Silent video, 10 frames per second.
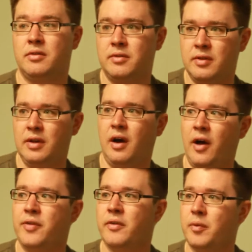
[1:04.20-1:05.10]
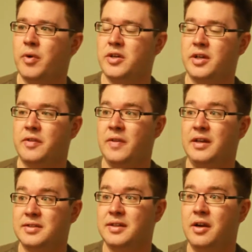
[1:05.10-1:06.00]
the author of the project
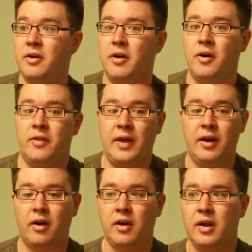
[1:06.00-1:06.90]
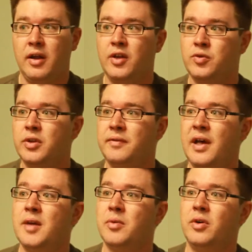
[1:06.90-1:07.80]
thinks that are, are there is really
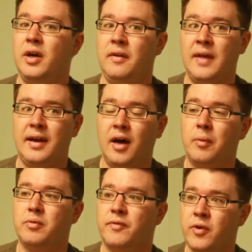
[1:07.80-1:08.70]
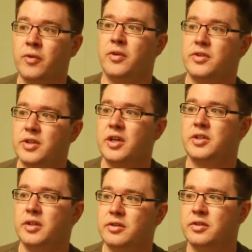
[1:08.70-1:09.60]
valuable, and that helped further
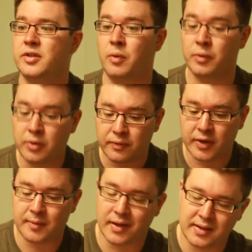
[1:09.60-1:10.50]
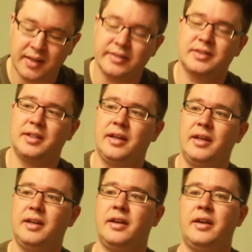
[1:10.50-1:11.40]
discussions and say, well, don't forget about this,
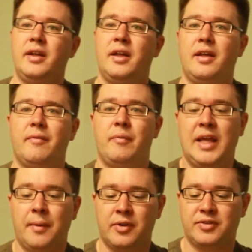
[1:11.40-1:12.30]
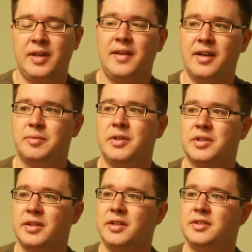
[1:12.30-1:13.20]
and being able to say that
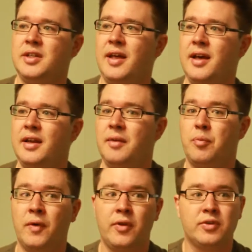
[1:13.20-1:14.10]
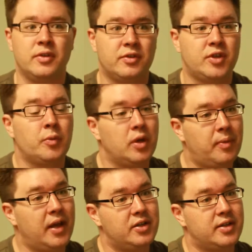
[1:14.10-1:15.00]
explicitly and see that and put those on the summary
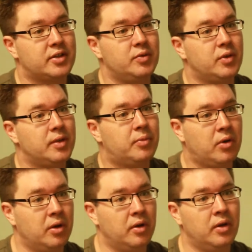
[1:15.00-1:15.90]
page is actually really important,